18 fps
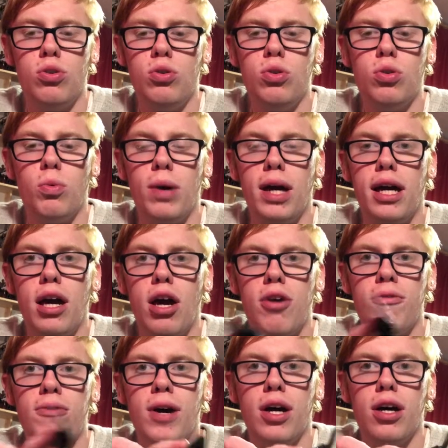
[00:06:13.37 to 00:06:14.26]
all the way
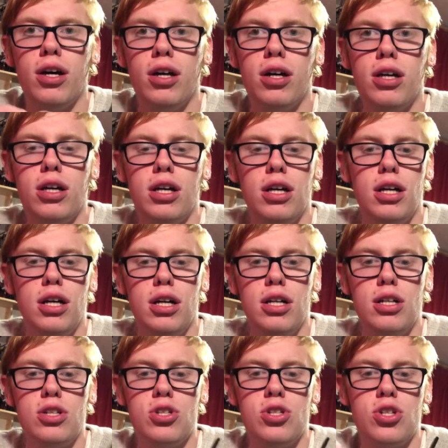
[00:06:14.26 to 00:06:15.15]
over
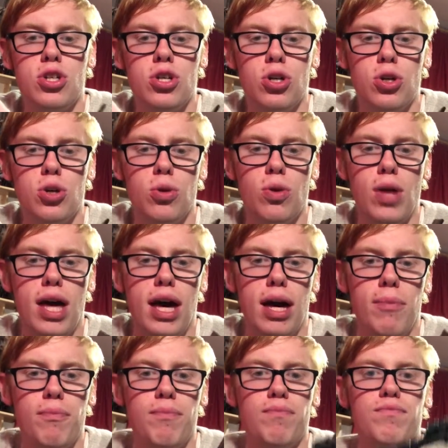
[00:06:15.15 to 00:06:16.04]
to
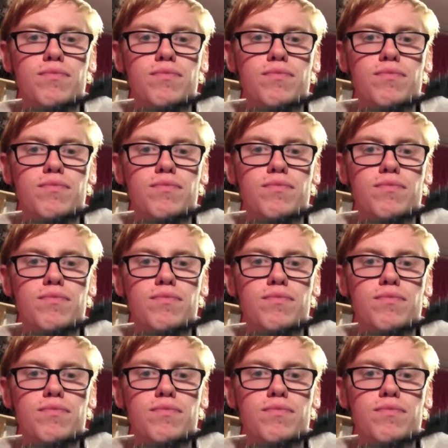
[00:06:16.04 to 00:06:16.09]
there.